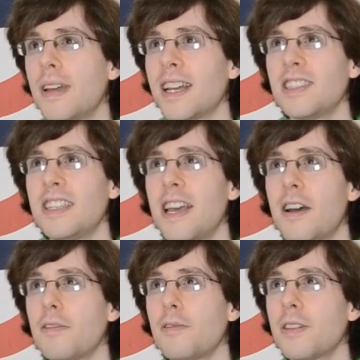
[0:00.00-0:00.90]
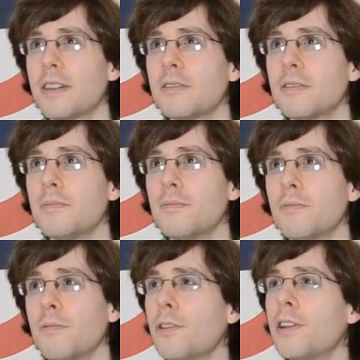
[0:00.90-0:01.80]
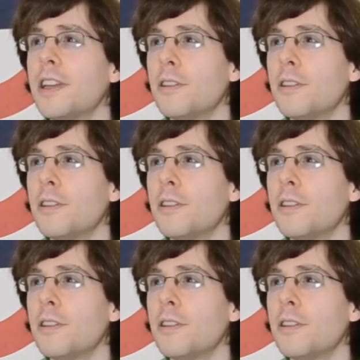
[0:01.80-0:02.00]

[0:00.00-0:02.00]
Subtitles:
actually, yeah, I thought that was a really